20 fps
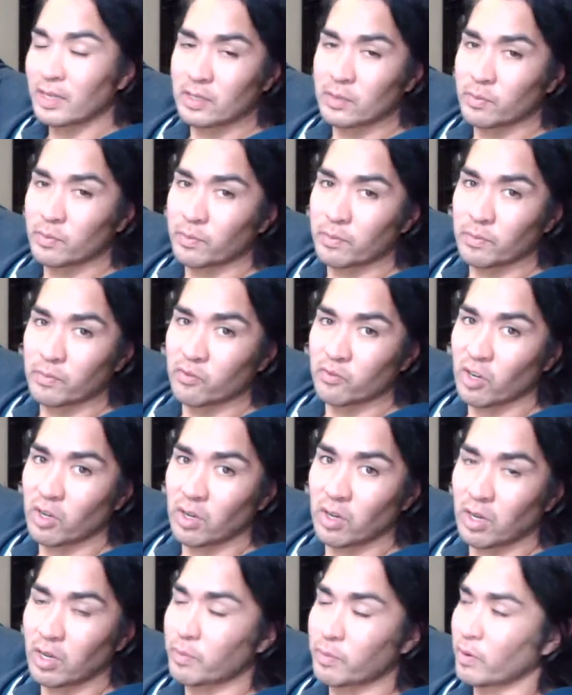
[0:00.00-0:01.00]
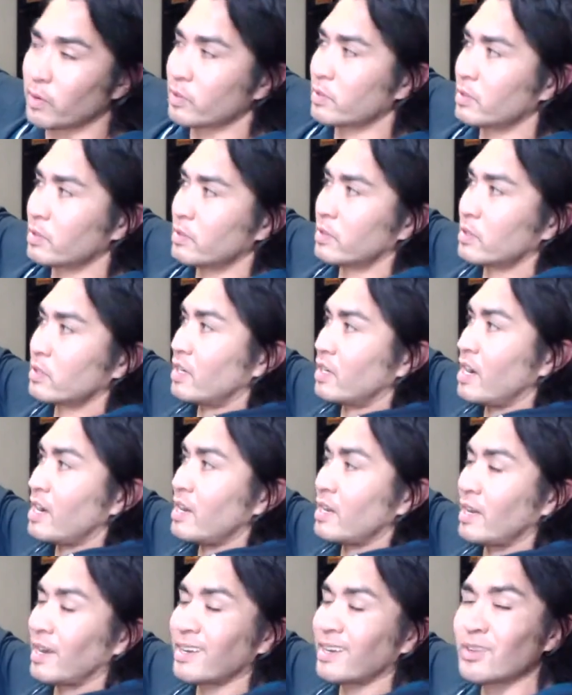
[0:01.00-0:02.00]
this Rahal person to sign
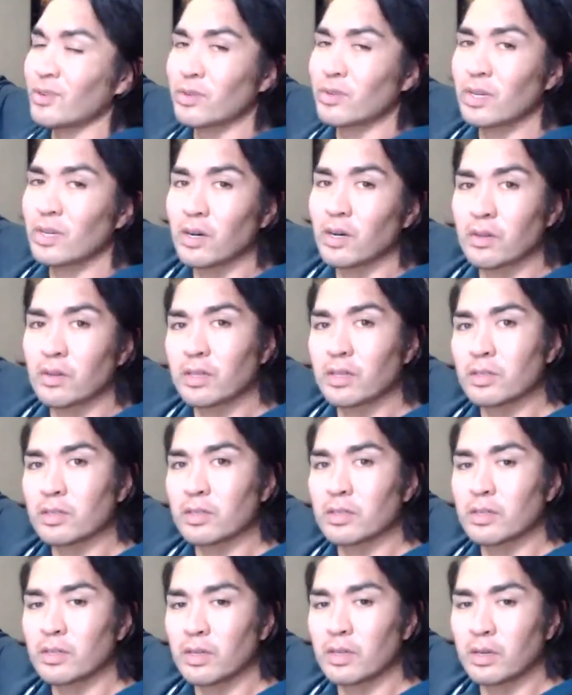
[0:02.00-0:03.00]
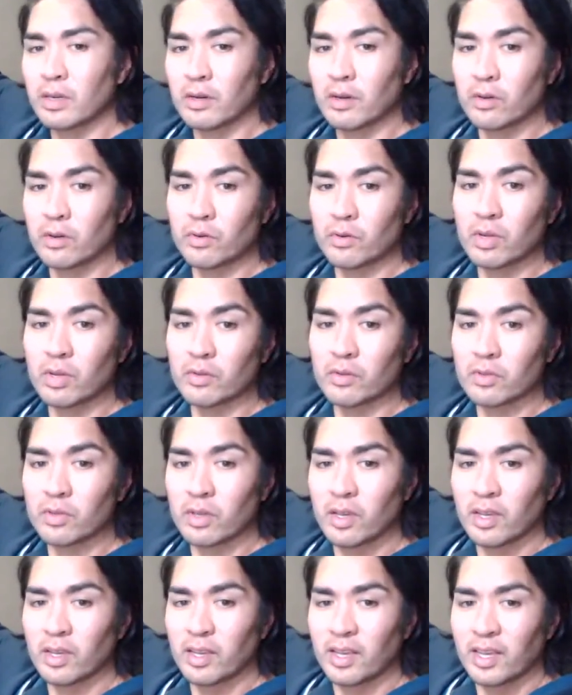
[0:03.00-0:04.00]
it. I don't know. It's a good, you know, who knows?
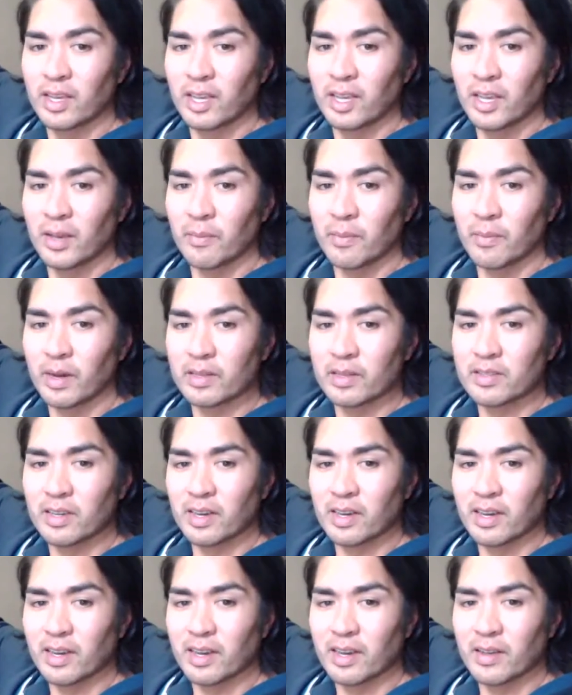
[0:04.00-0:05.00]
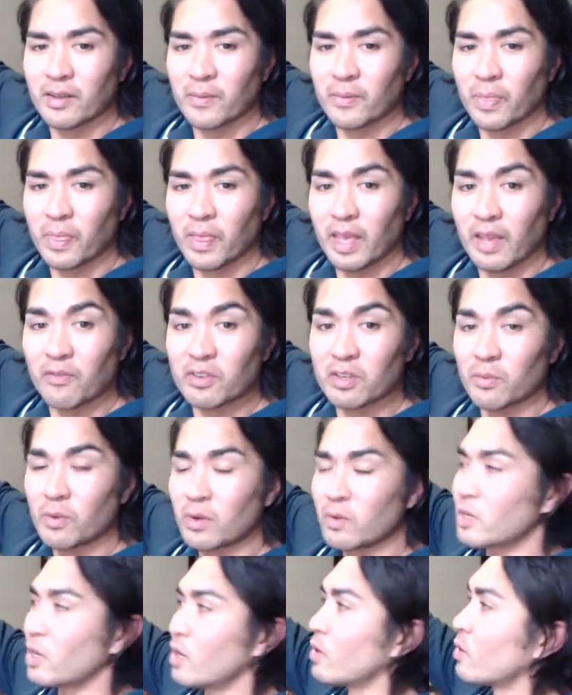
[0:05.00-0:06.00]
But uh, if
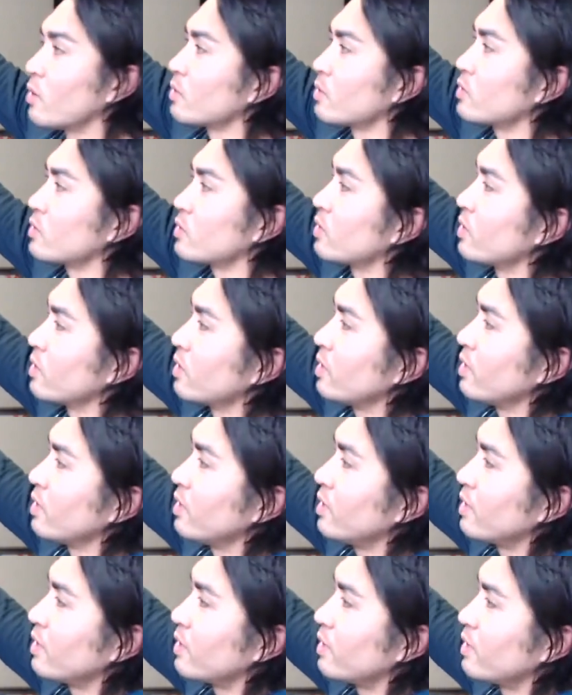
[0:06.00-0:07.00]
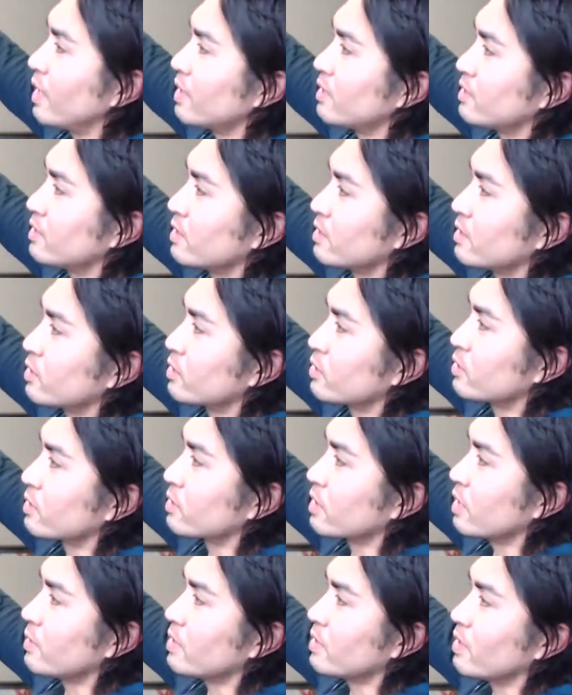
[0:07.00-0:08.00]
someone knows that signature,
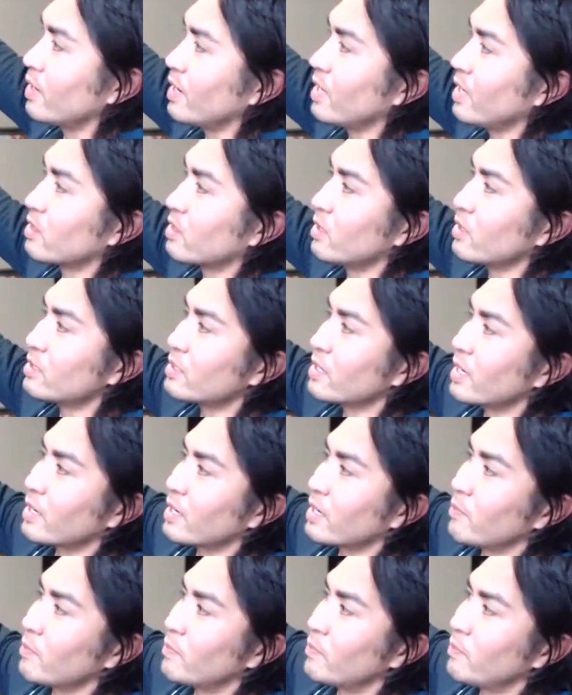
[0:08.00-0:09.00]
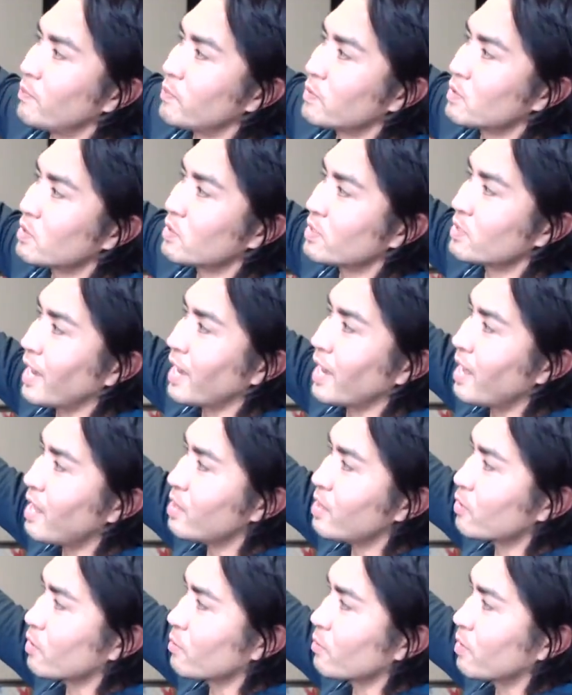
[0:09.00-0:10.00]
let me know. It looks like a
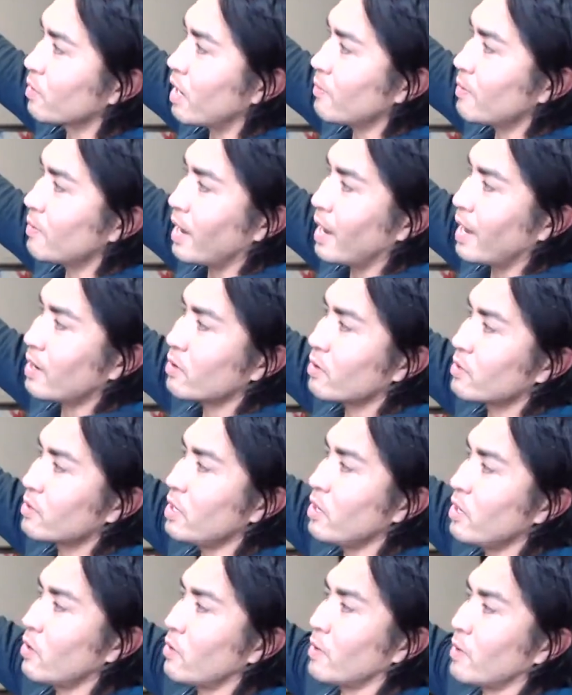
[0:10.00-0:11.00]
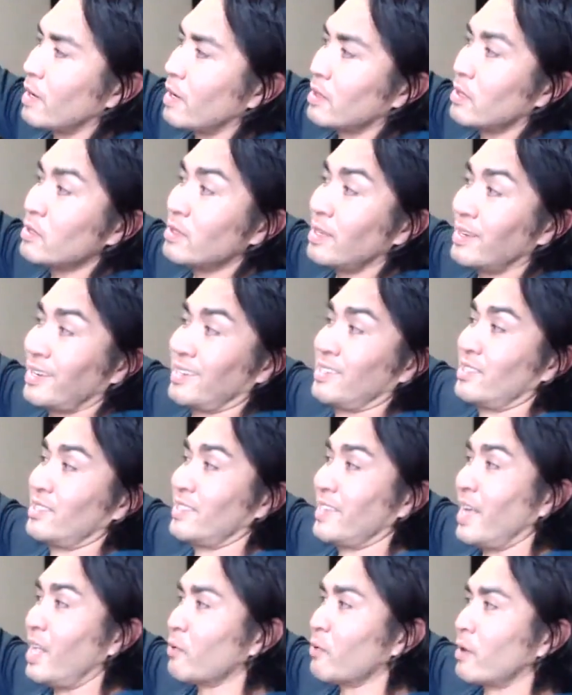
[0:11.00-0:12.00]
Sal or a Bobby. I don't know. It looks like a
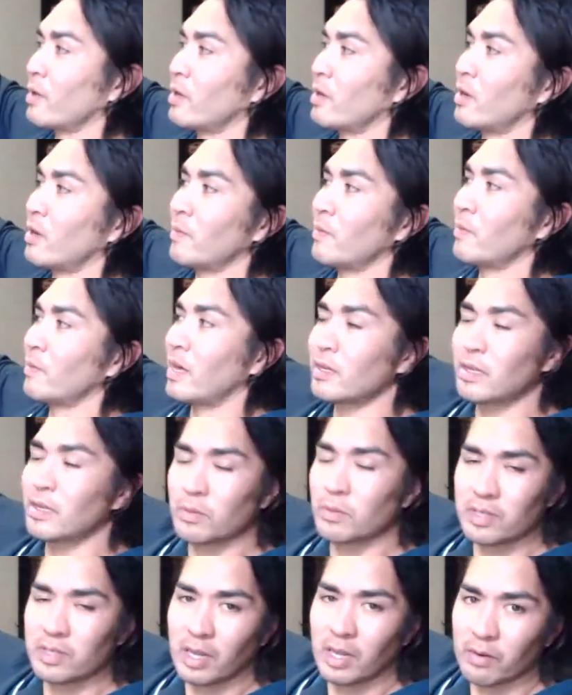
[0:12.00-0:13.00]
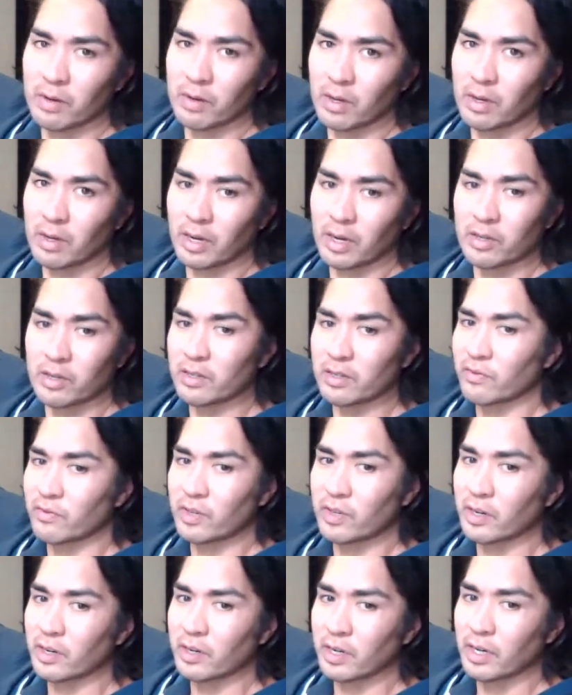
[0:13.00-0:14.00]
Sal Rahal, but I looked up Sal Rahal and I couldn't
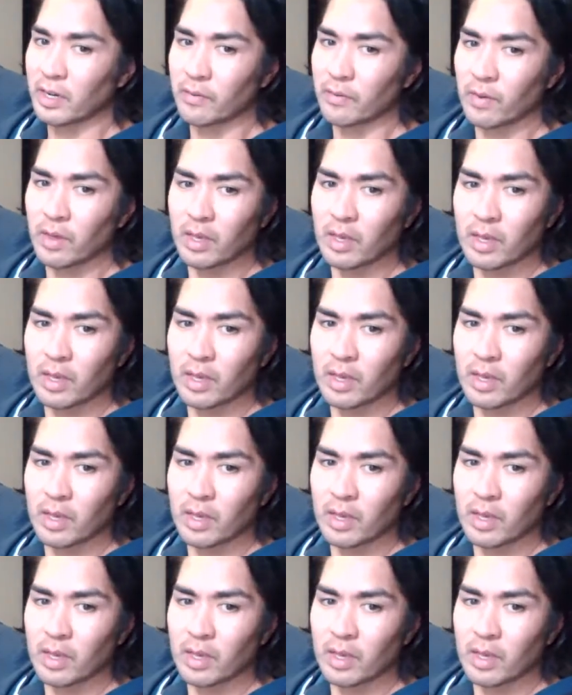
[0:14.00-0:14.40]
figure it out.